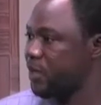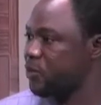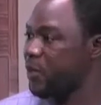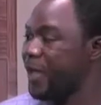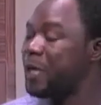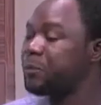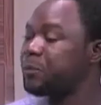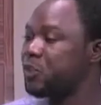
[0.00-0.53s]
to
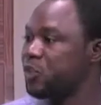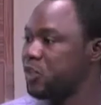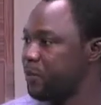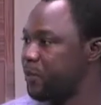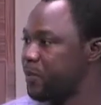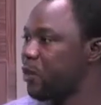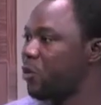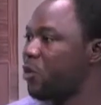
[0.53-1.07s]
help
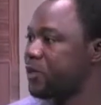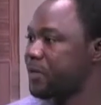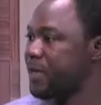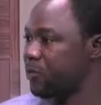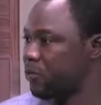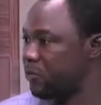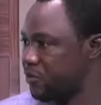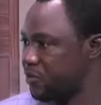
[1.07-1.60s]
shape the
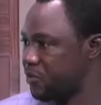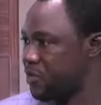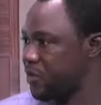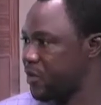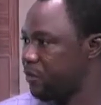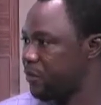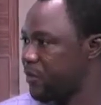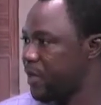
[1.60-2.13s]
conduct of his
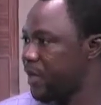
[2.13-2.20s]
team.